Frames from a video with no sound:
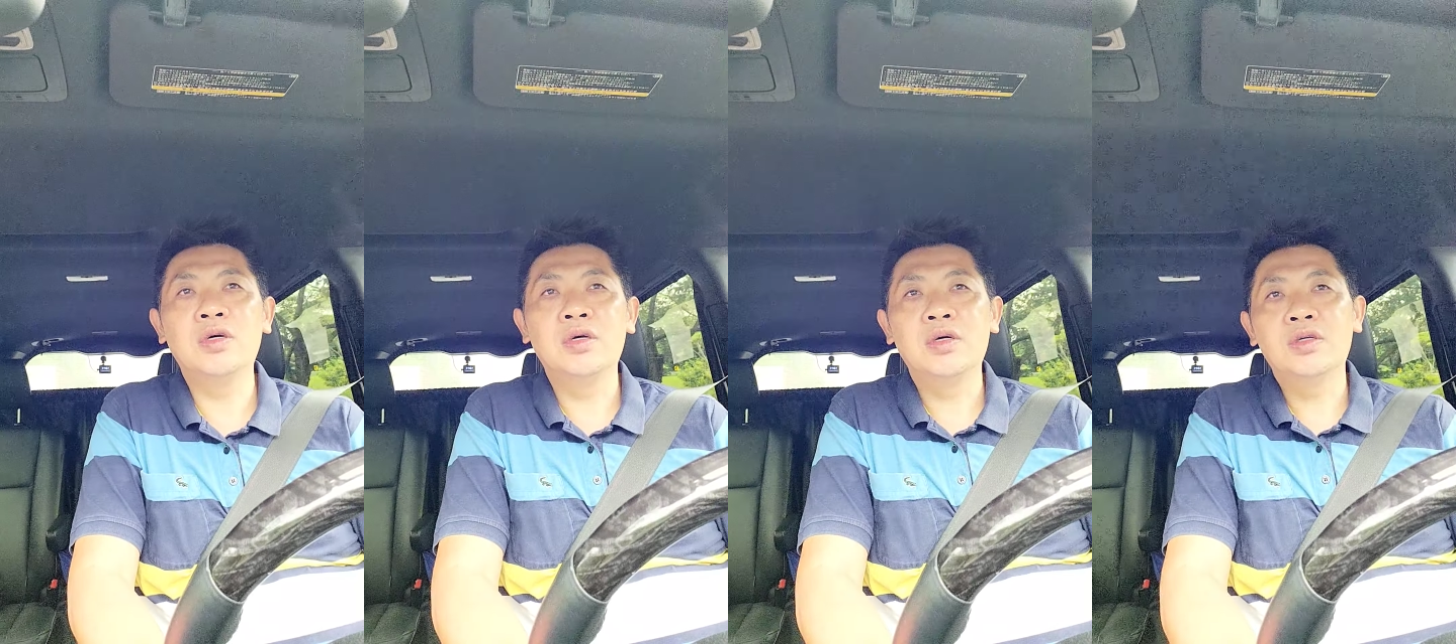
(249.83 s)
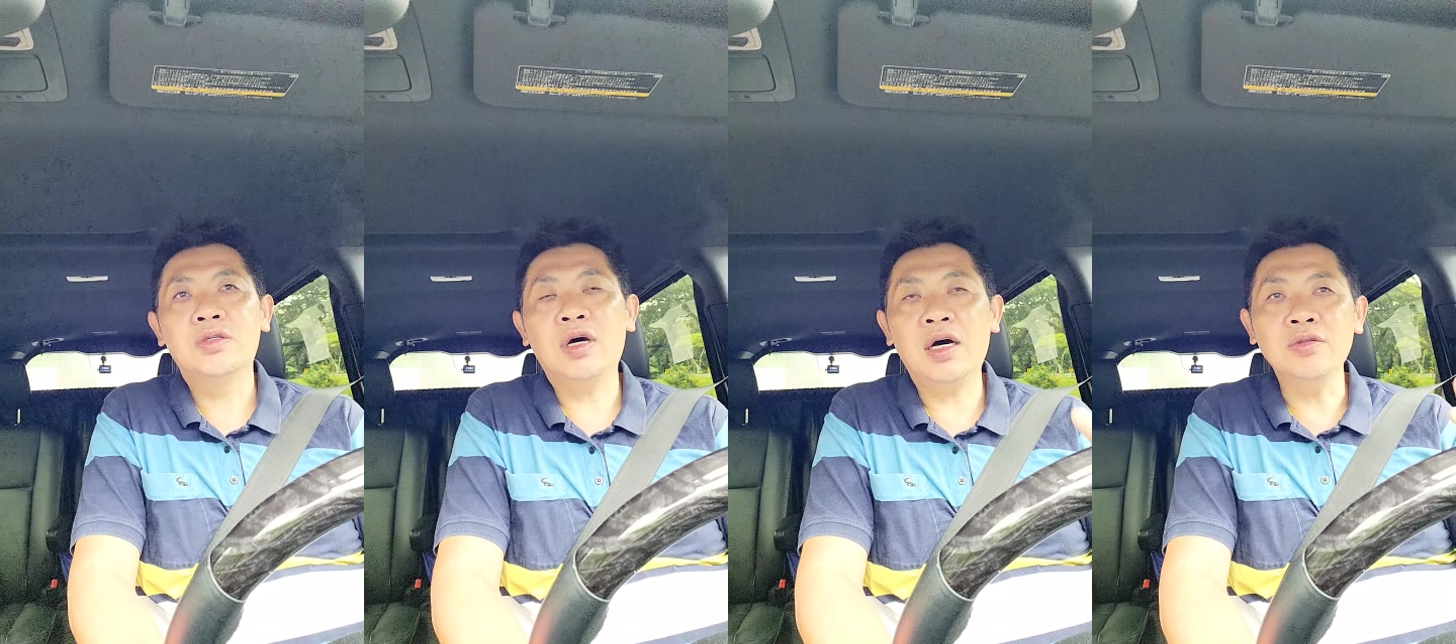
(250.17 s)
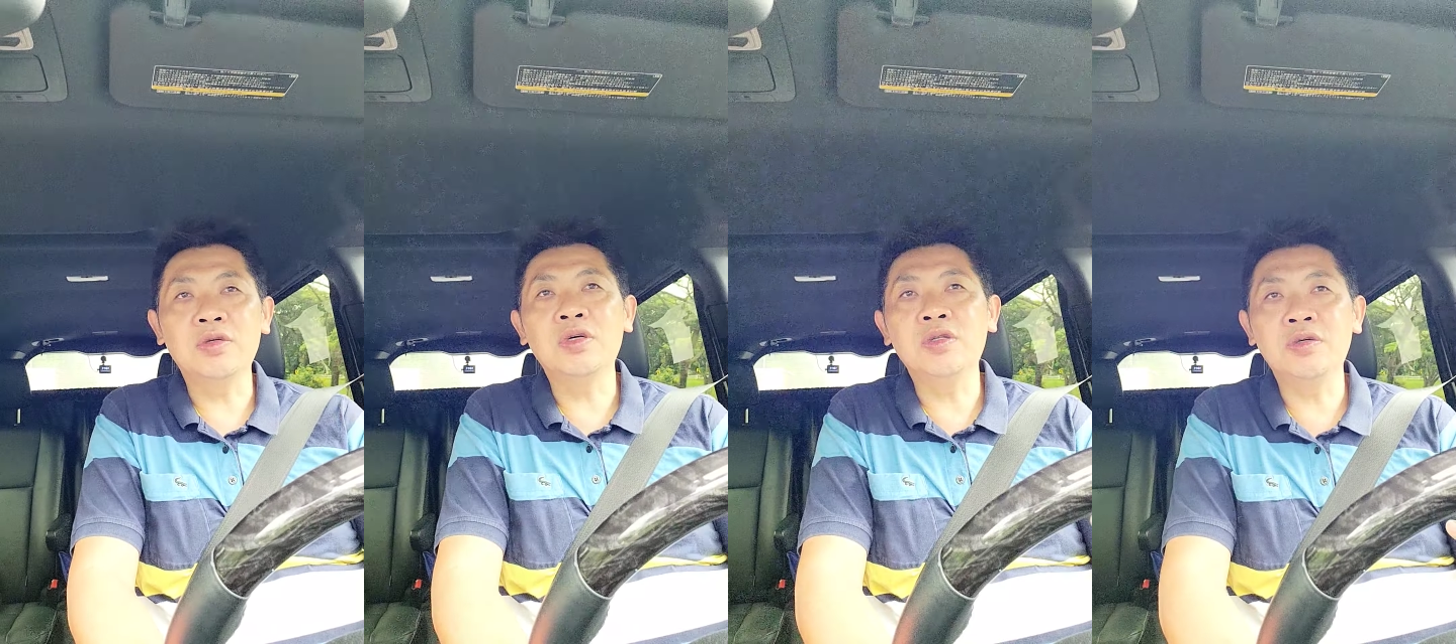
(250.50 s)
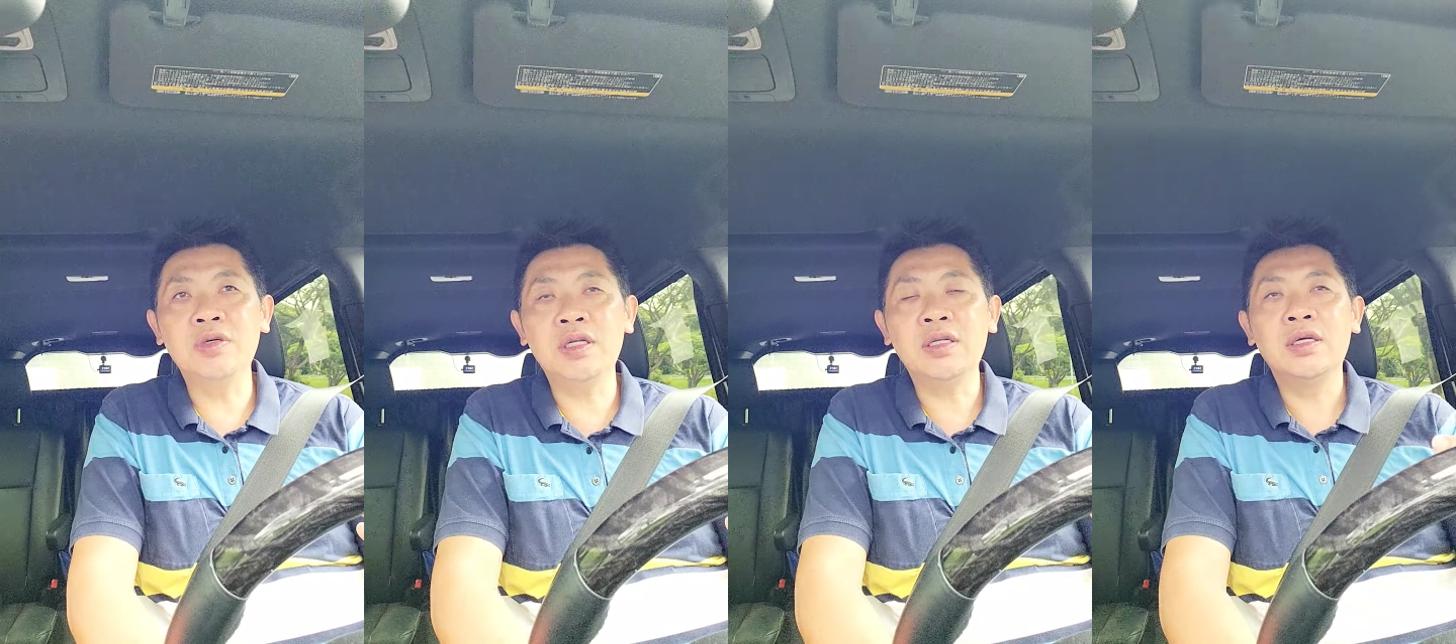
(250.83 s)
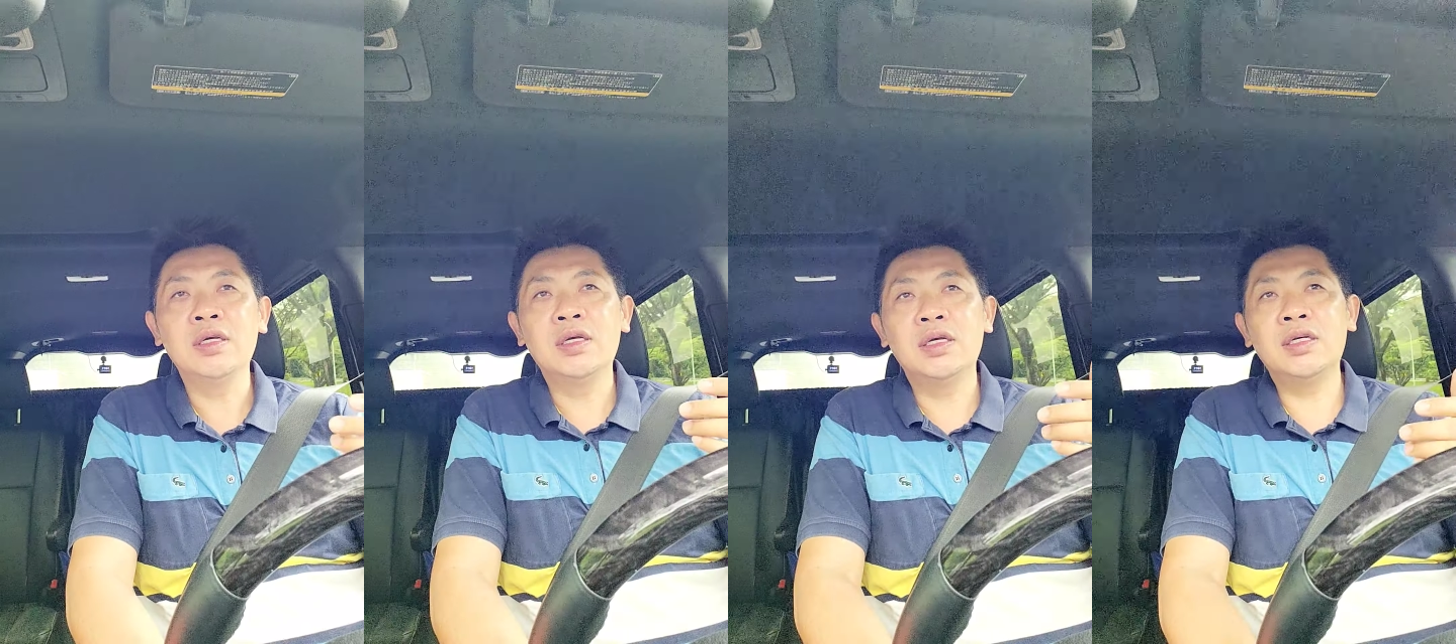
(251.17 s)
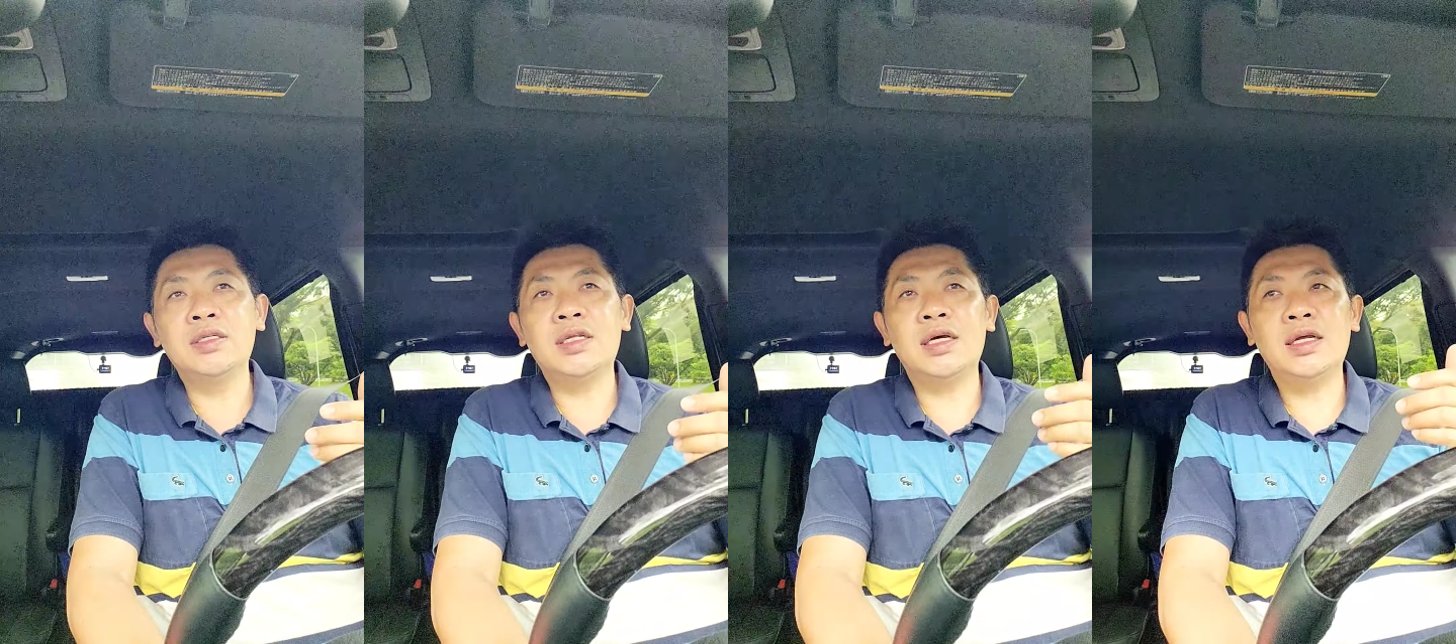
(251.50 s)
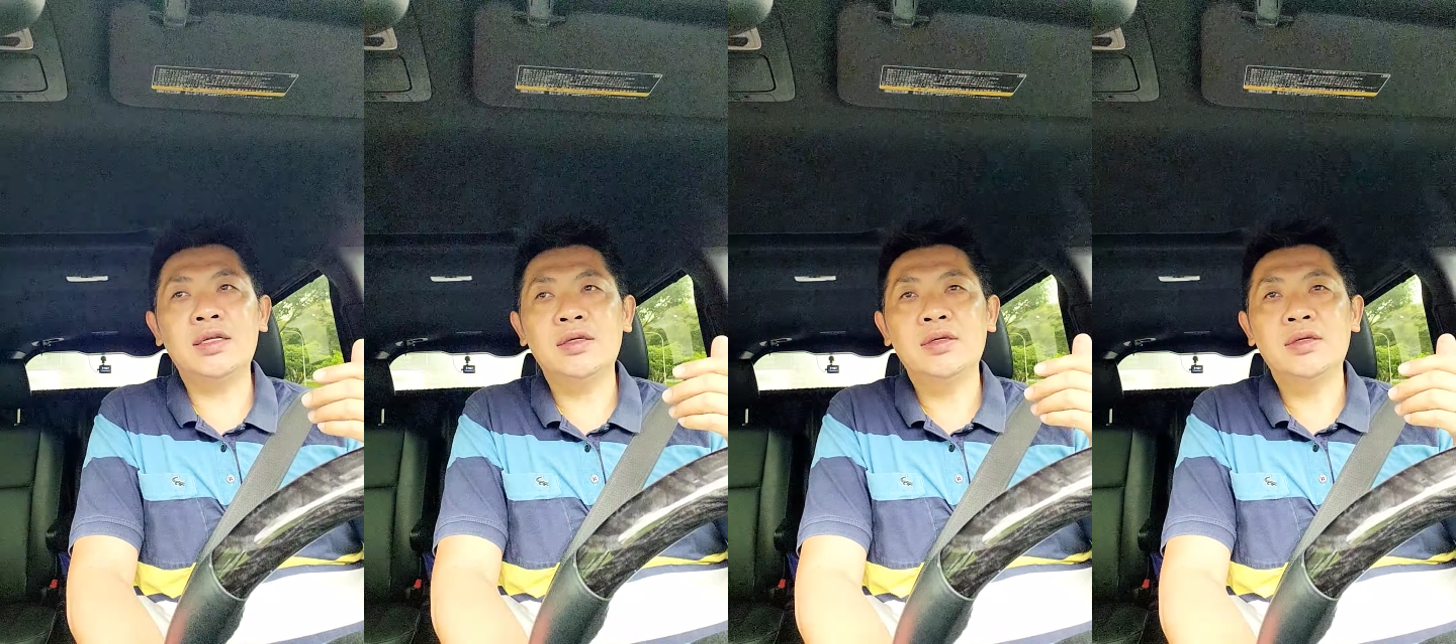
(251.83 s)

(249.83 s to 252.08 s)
So how do you do it? Is that